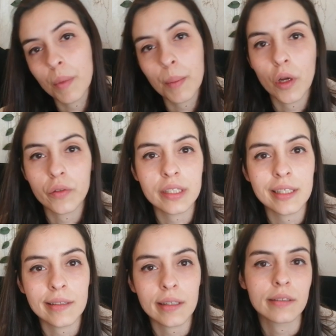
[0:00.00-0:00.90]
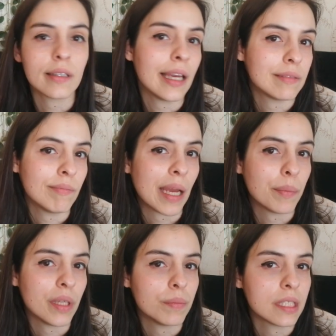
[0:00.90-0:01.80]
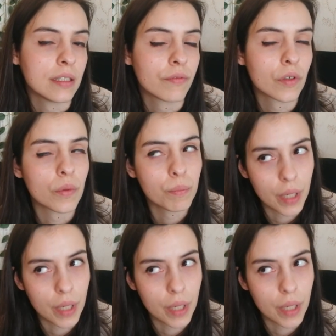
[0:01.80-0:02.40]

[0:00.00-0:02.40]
remember all the details, it might be a bit difficult.